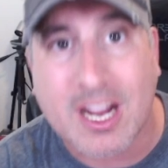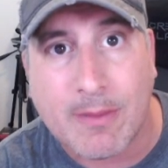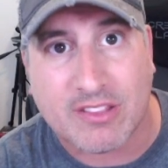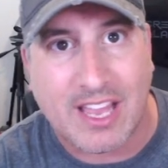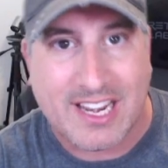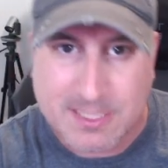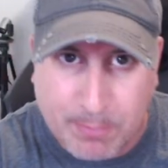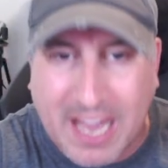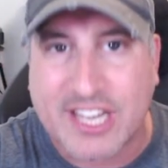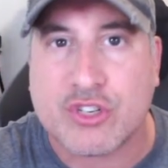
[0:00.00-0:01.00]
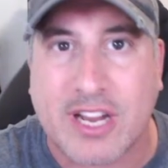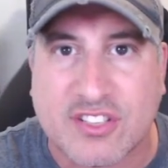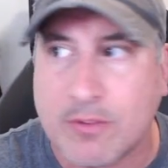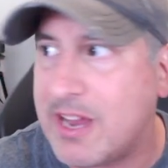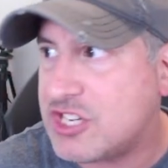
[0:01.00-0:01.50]
about that his body
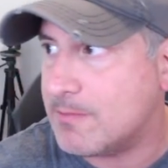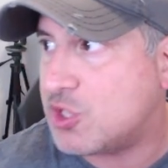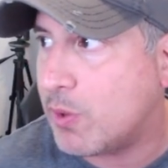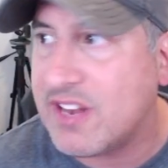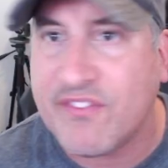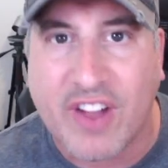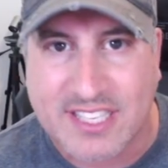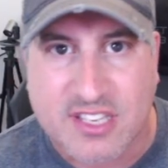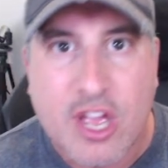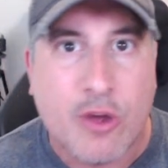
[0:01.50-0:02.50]
transformation between fights.